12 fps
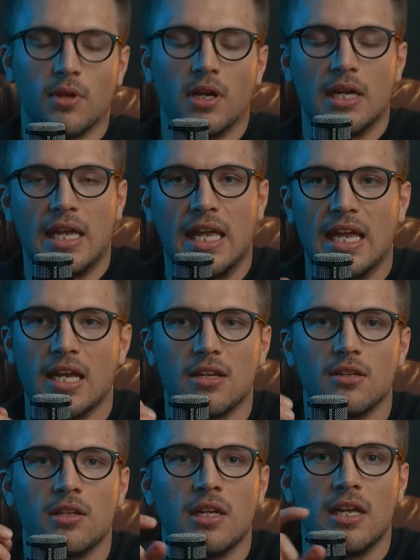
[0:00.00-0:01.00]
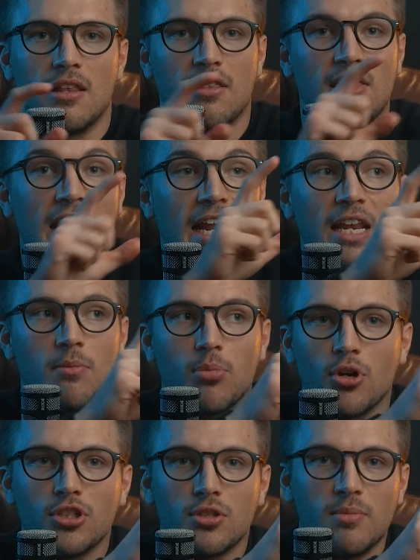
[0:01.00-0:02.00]
And mm-hmm. then it
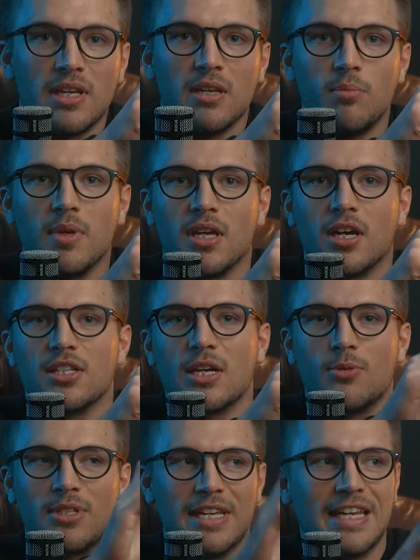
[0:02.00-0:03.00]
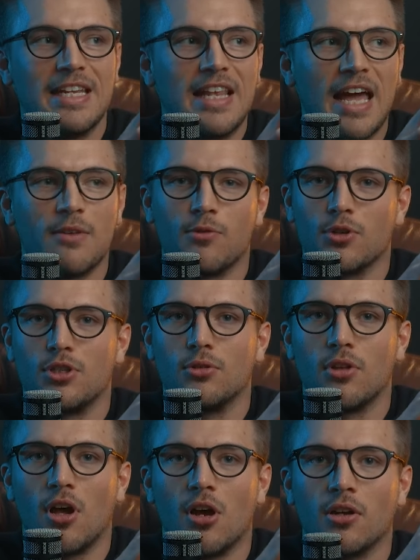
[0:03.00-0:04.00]
pushed me because I was in that for too
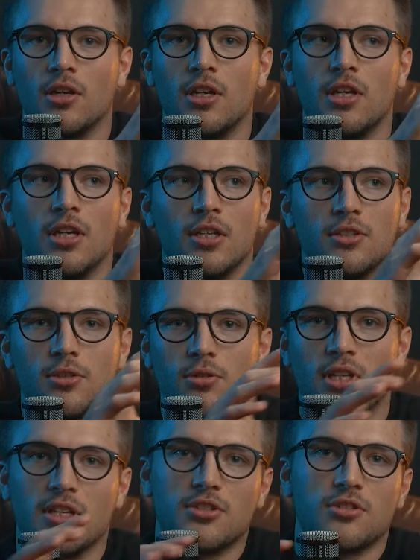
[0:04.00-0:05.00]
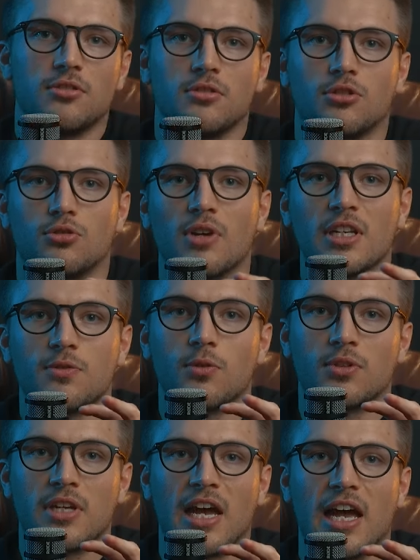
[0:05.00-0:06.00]
long to this stressful
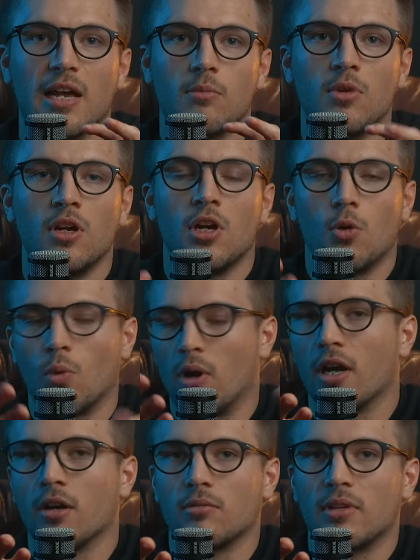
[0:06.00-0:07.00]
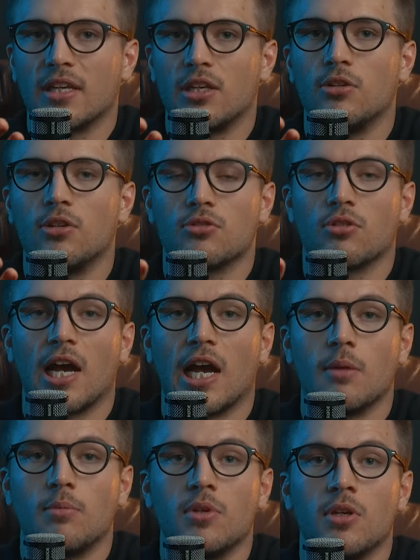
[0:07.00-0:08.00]
time where, like you
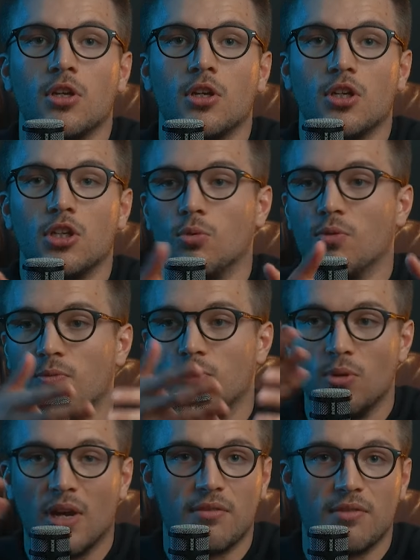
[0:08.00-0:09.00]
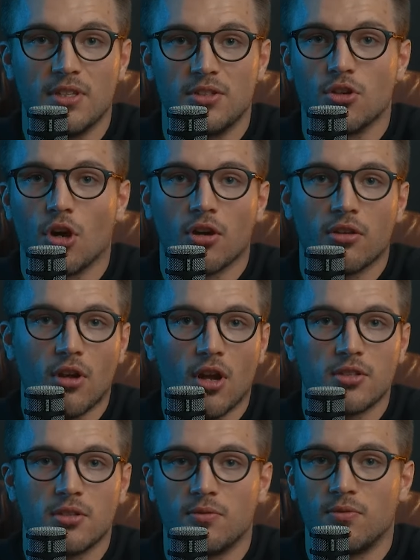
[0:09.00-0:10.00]
described, you you have these dark
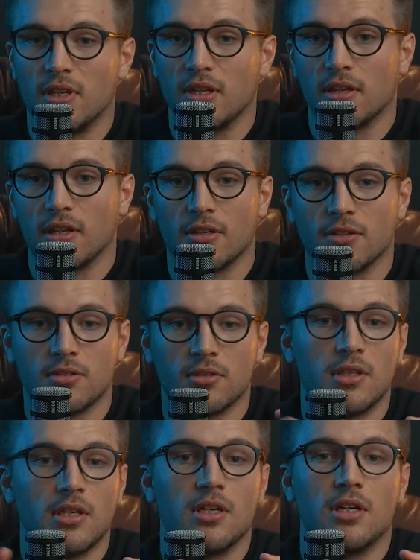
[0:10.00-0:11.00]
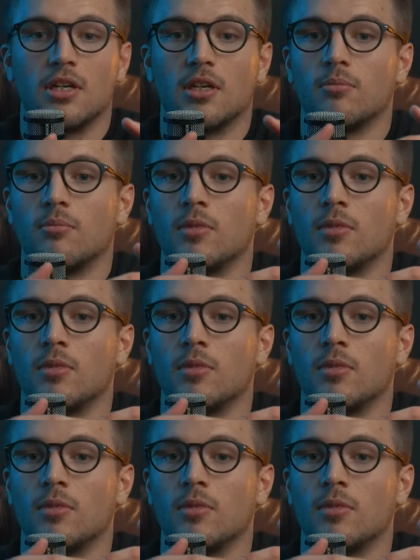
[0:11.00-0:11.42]
thoughts and feelings. Um,